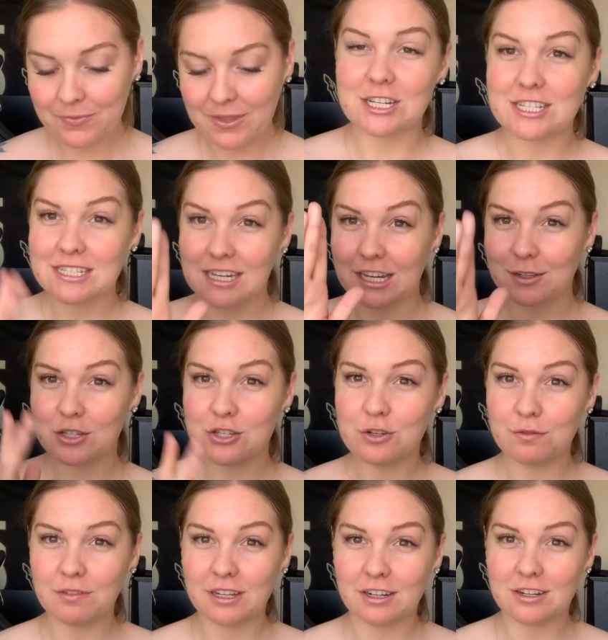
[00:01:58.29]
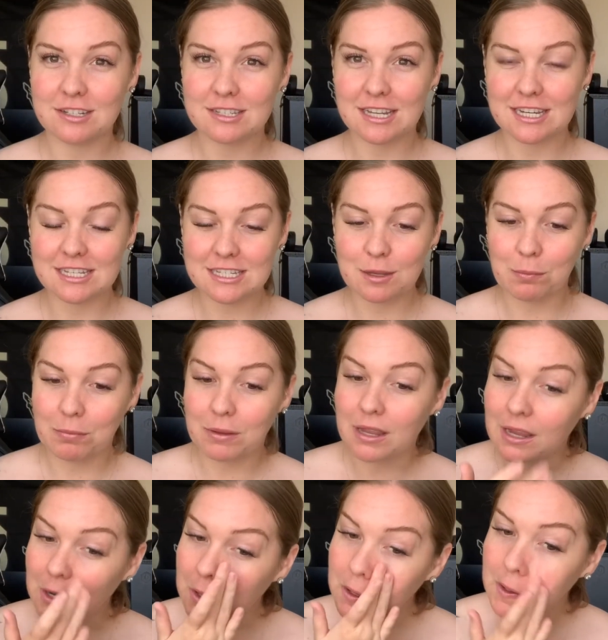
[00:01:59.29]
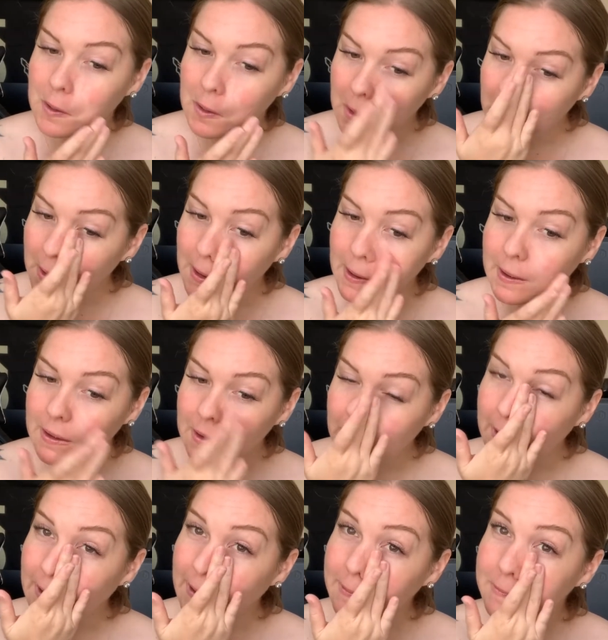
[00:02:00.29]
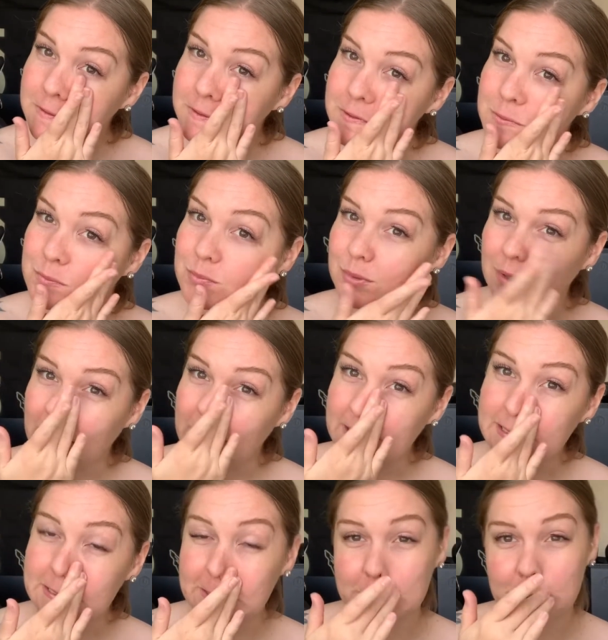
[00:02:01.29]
Just take two fingers, I dip in, and I kind of just press and